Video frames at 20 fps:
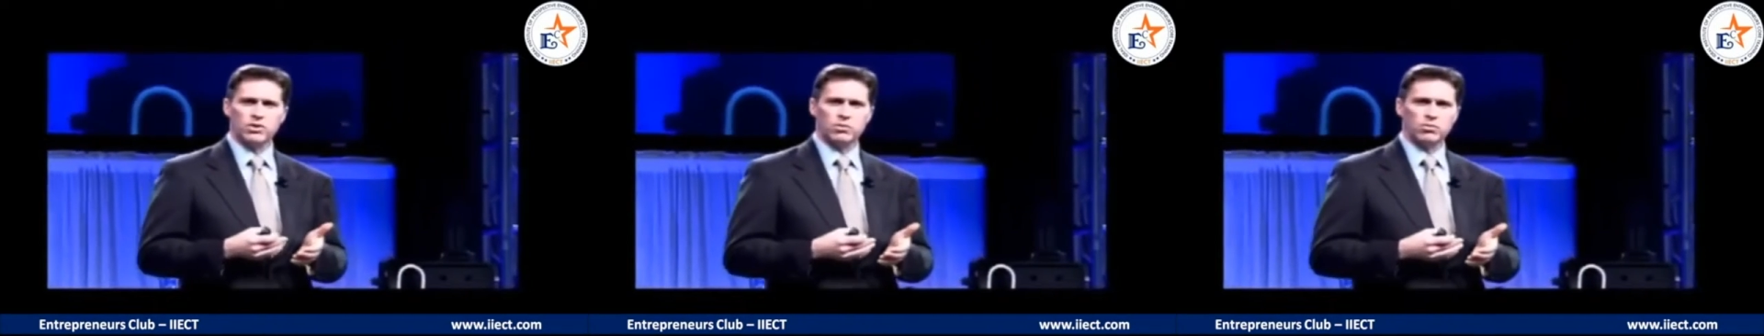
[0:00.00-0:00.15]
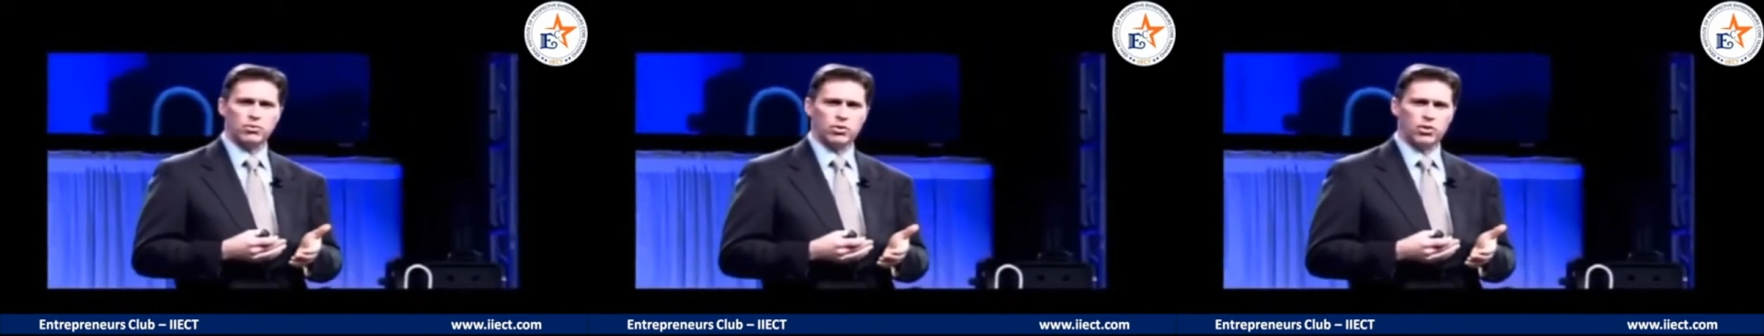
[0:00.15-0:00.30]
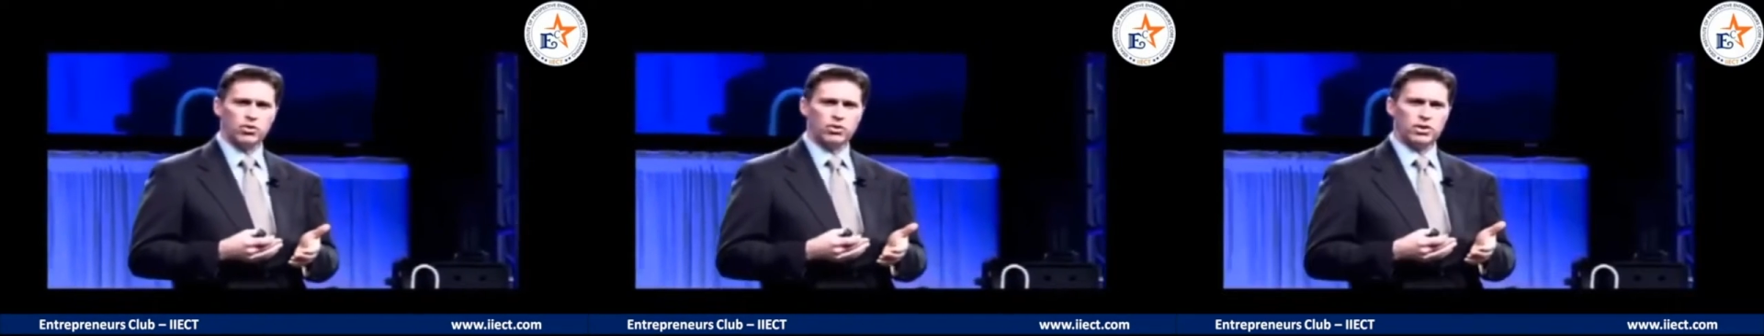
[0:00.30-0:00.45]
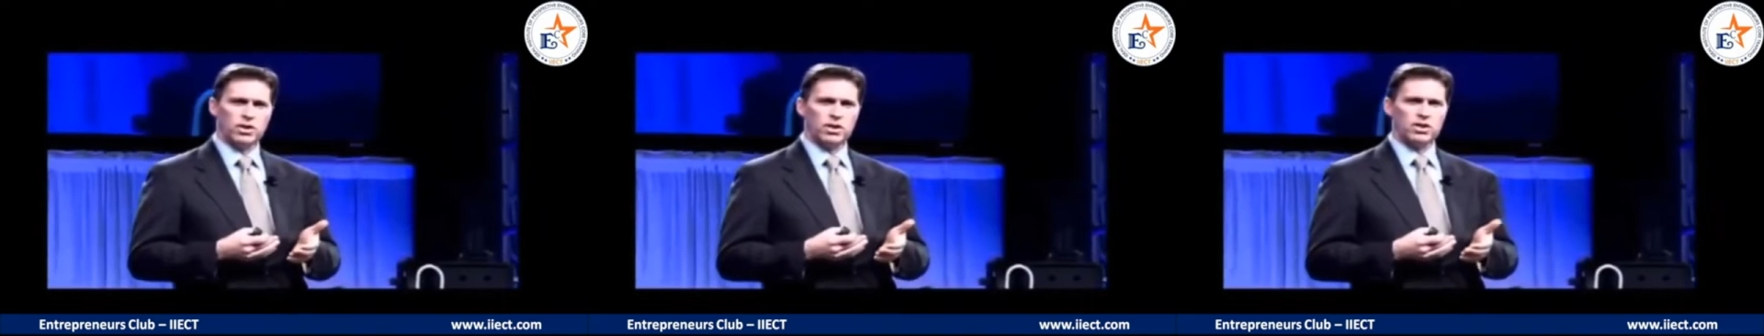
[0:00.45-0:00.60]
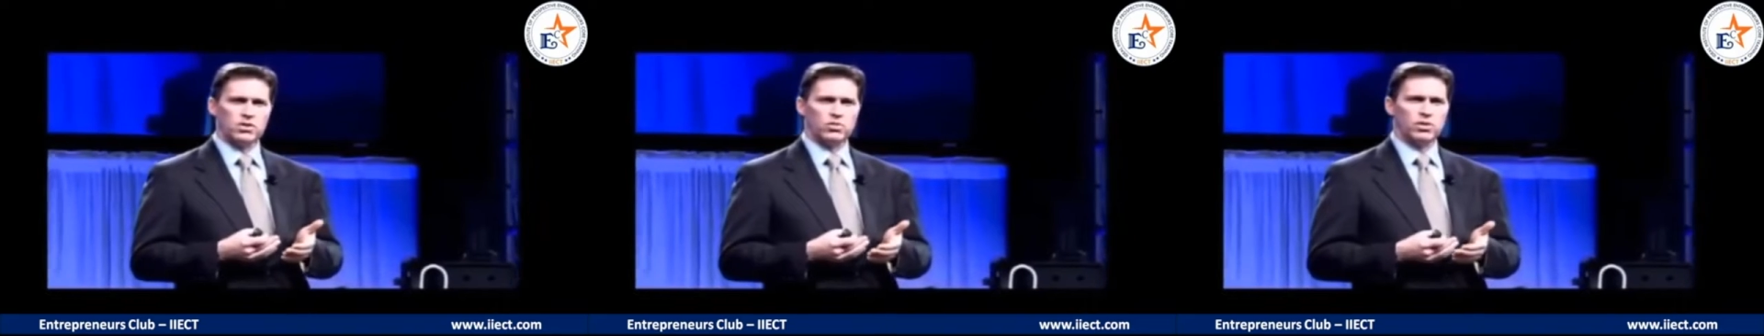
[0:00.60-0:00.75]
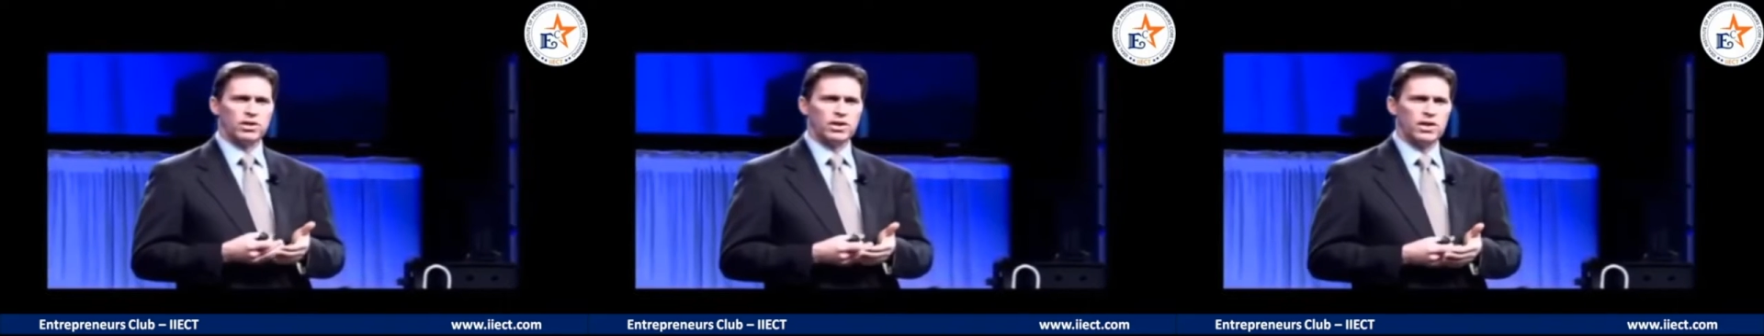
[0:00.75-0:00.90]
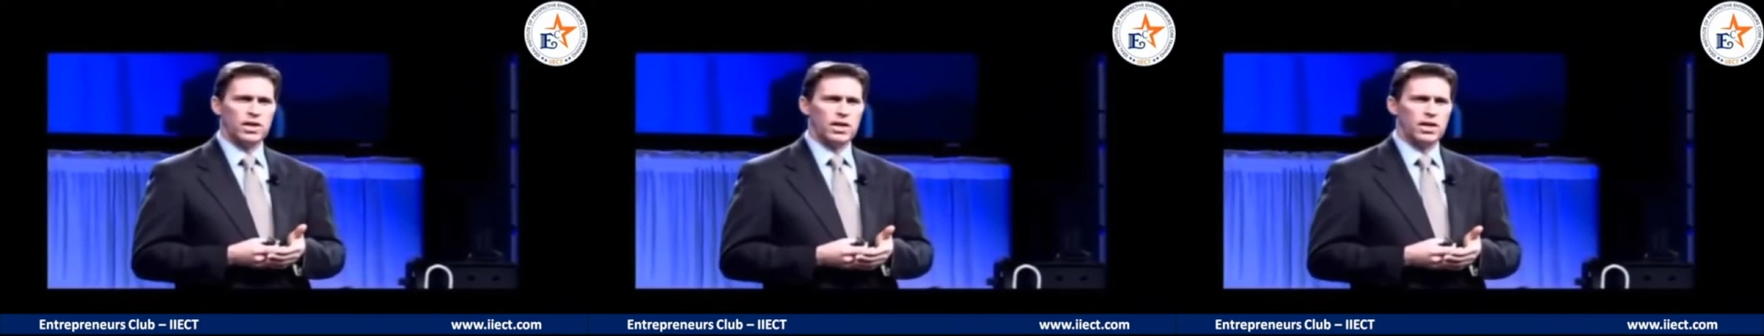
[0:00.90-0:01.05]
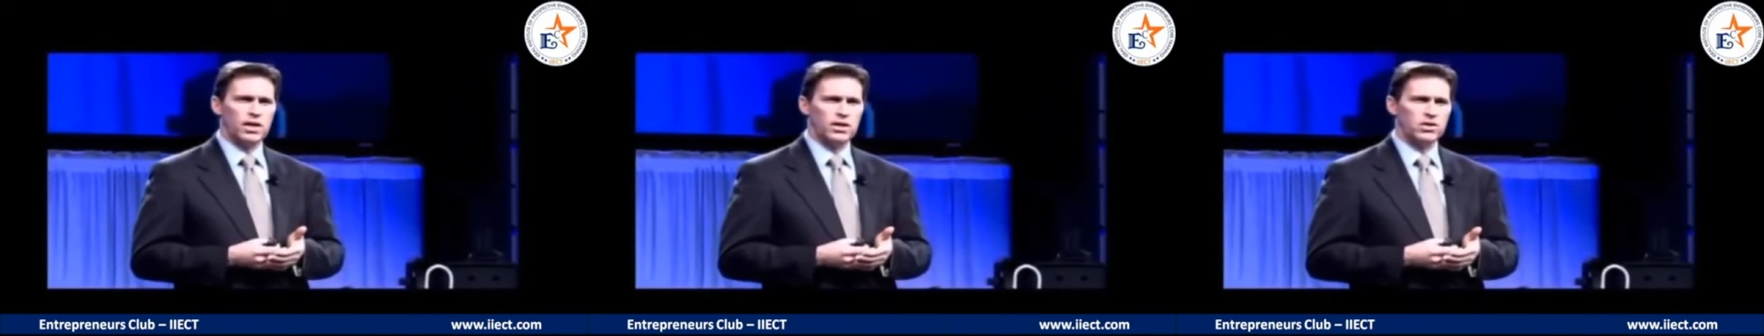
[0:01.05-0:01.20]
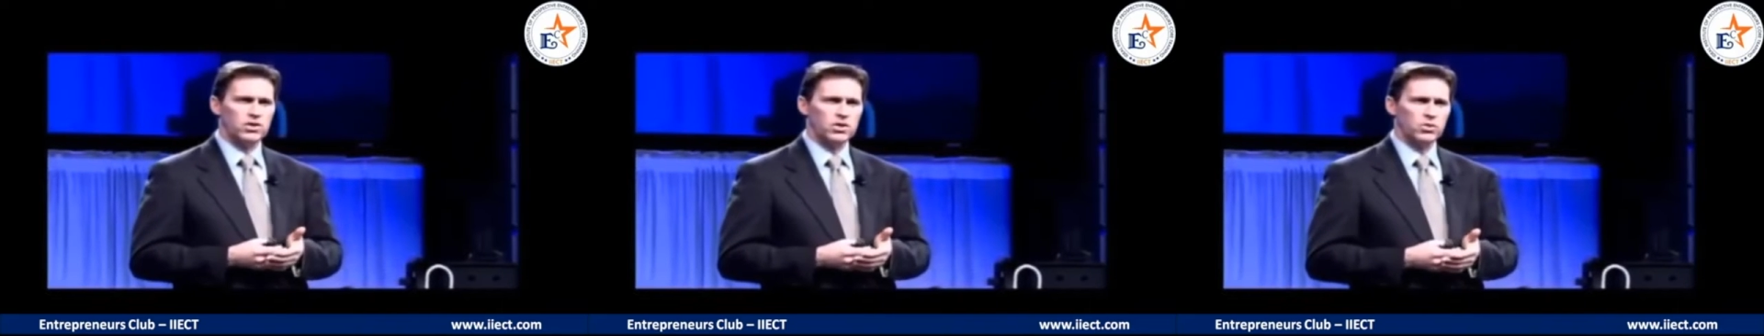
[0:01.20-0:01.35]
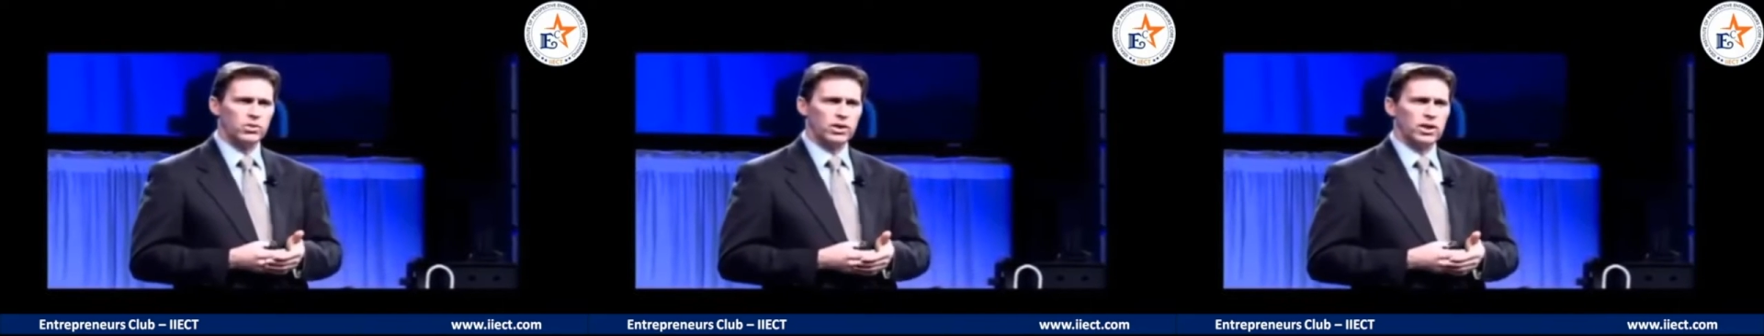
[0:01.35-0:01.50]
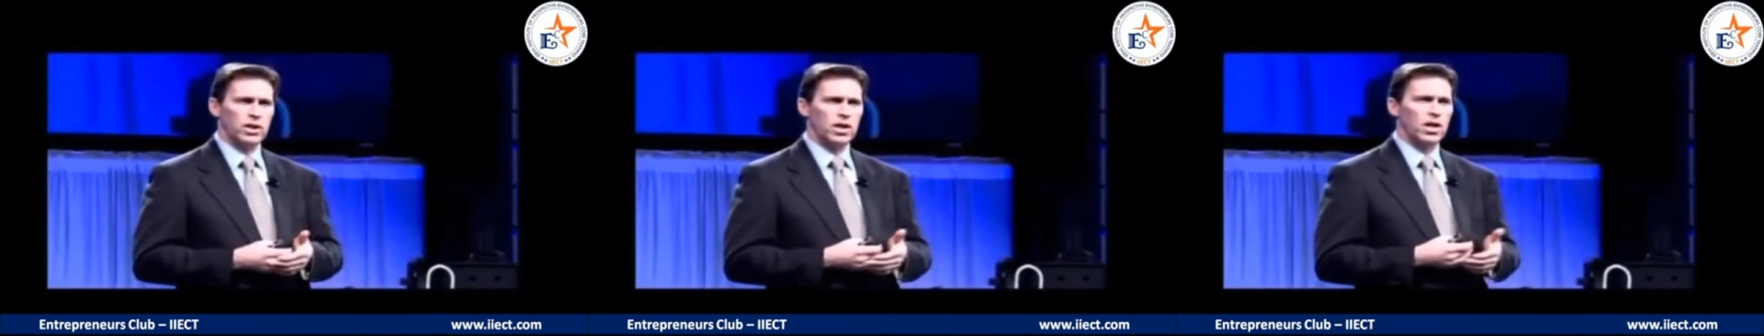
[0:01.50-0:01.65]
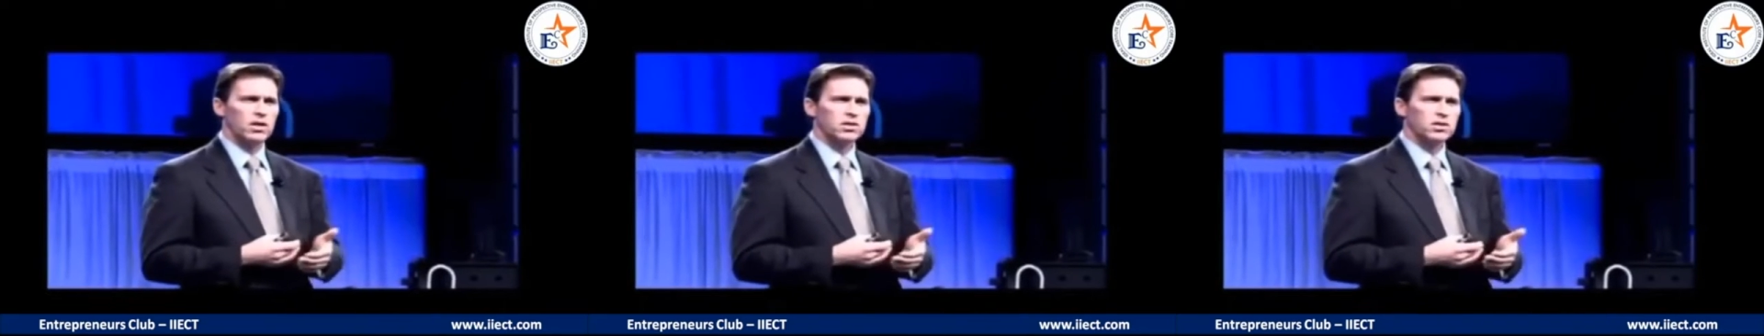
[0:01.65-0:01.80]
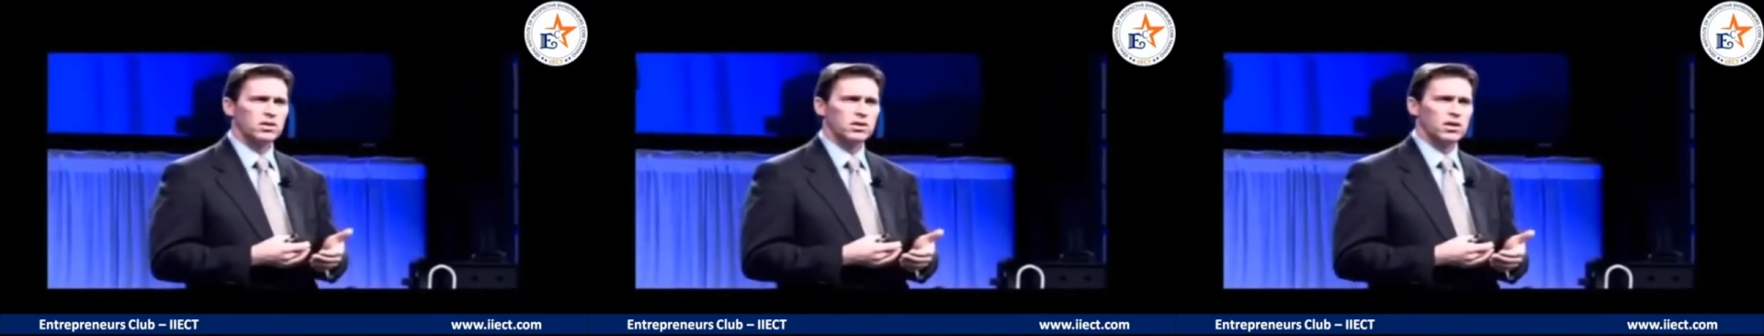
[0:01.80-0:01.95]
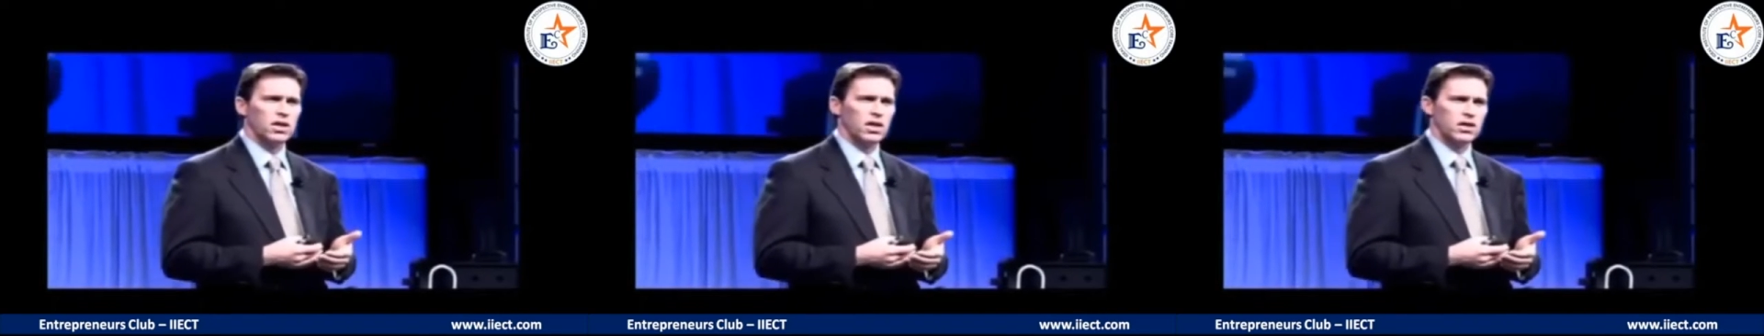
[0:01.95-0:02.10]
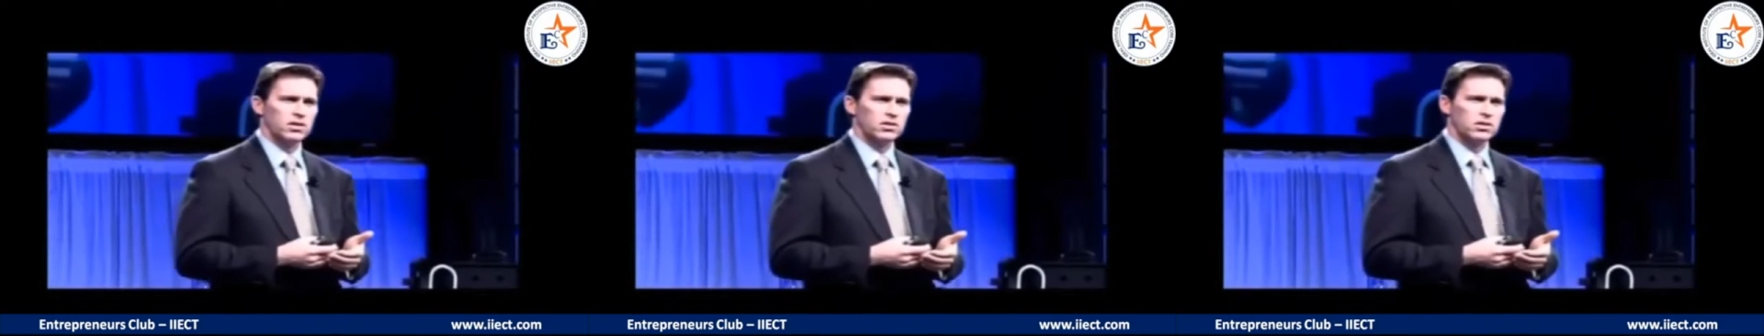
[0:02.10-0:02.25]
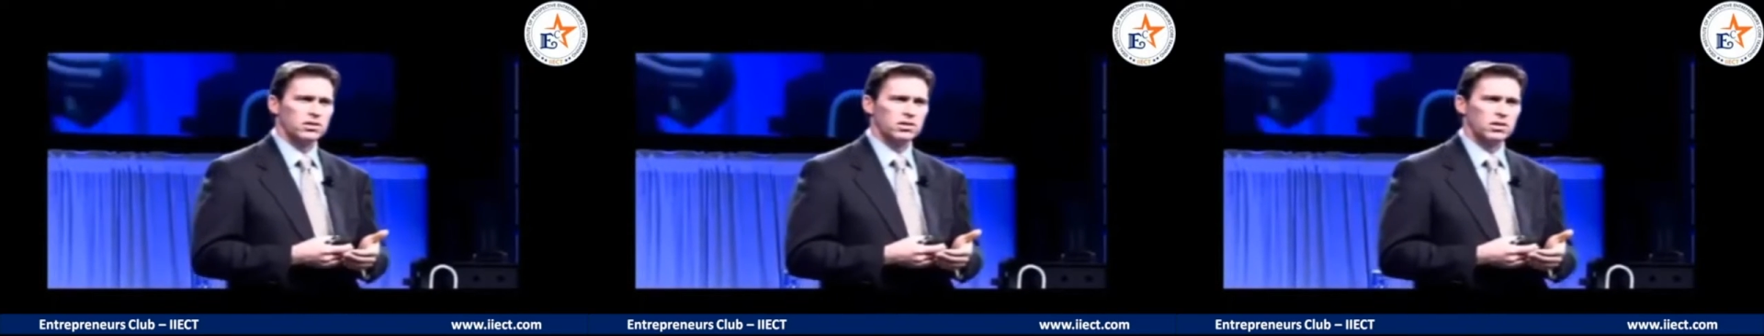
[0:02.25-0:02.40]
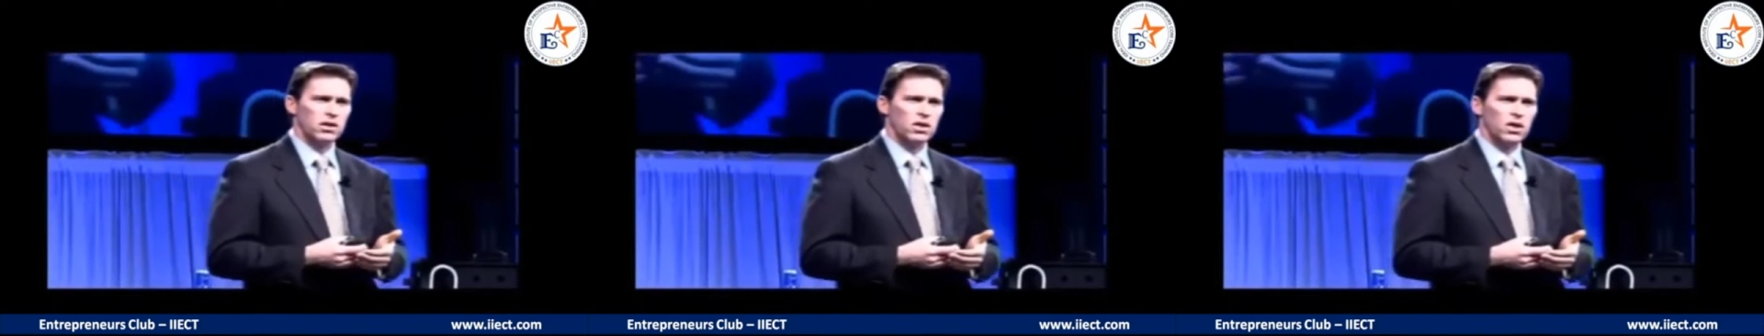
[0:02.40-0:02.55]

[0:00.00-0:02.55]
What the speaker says: to proteins when they age, when they oxidize?